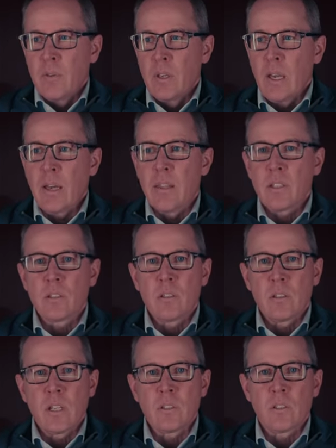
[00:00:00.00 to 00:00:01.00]
Yeah,
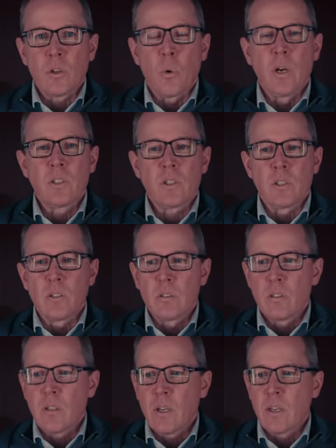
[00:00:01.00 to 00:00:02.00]
that's the question.
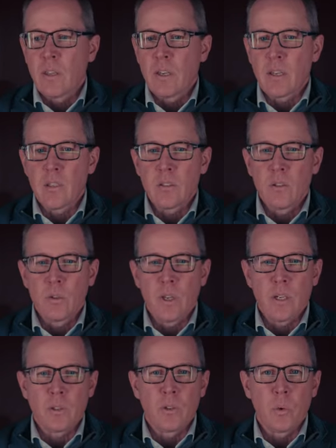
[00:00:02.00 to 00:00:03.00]
I think
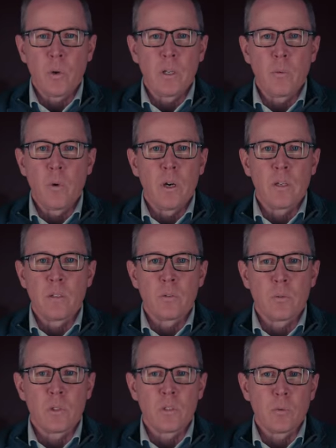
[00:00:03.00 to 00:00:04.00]

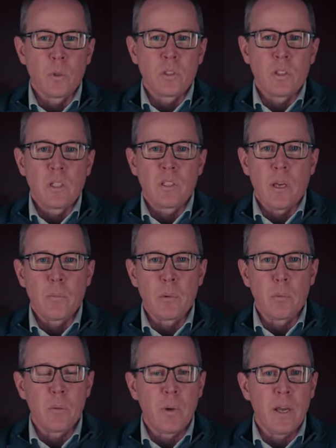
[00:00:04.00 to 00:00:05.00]
2021 wasn't
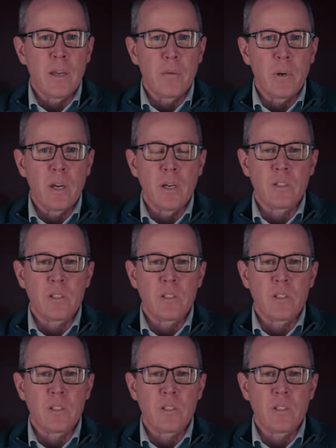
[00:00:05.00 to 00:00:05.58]
acceptable by our